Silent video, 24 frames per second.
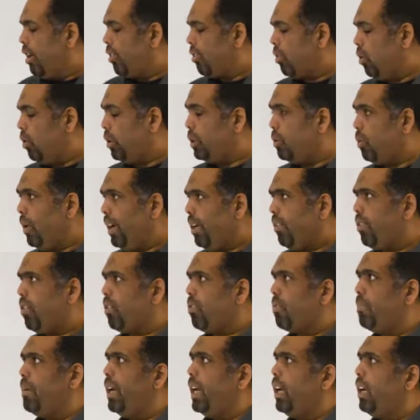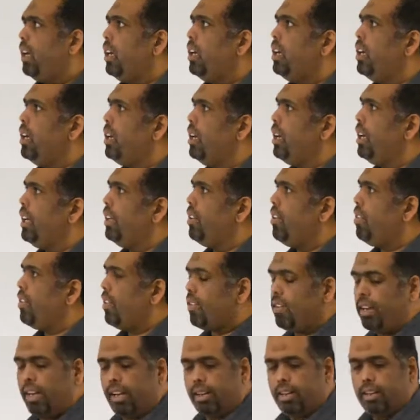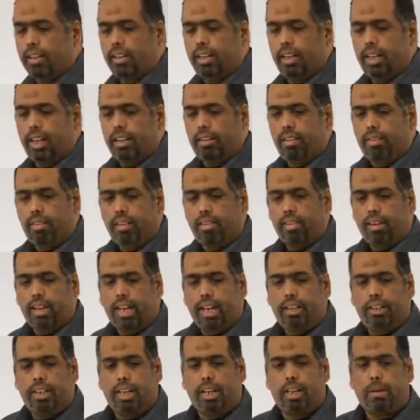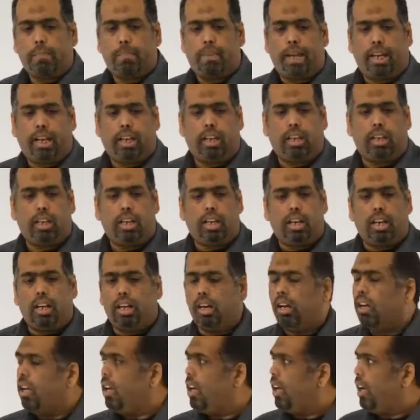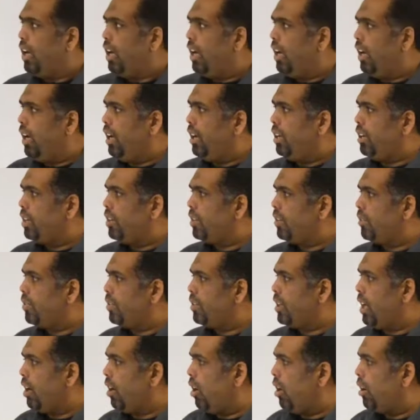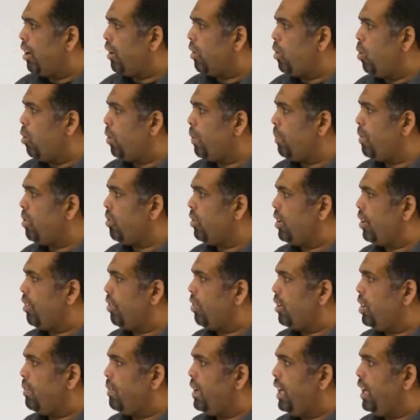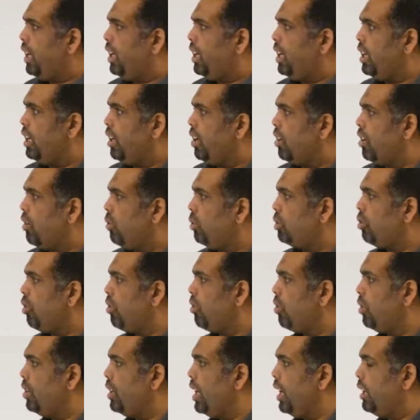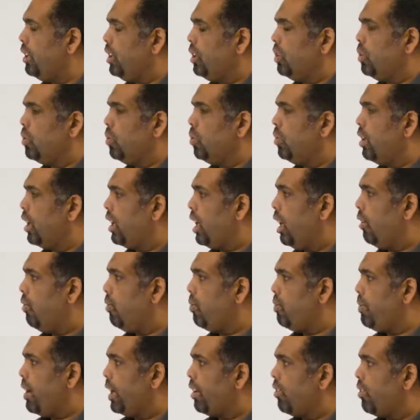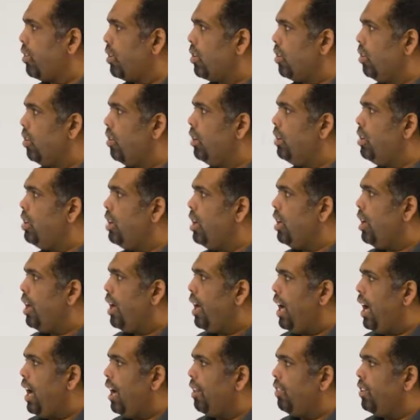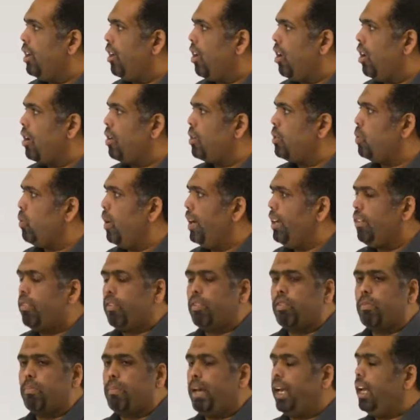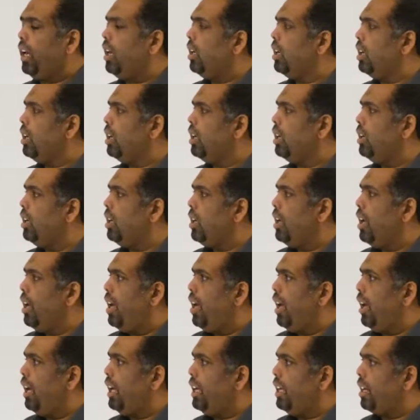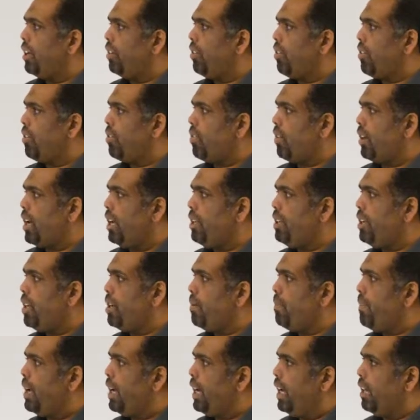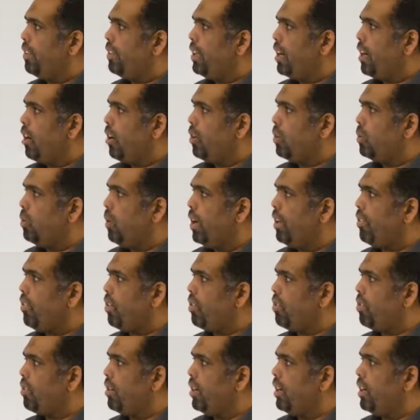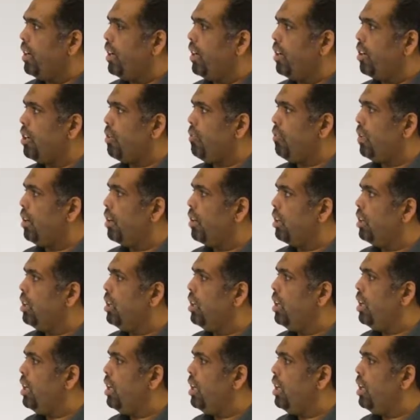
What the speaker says: So Nueces Bay, it is a secondary bay. There are Corpus Christi Bay here, which is connected to the Gulf of Mexico, and there are Nueces Bay. Here it is a secondary bay, and there are Nueces River.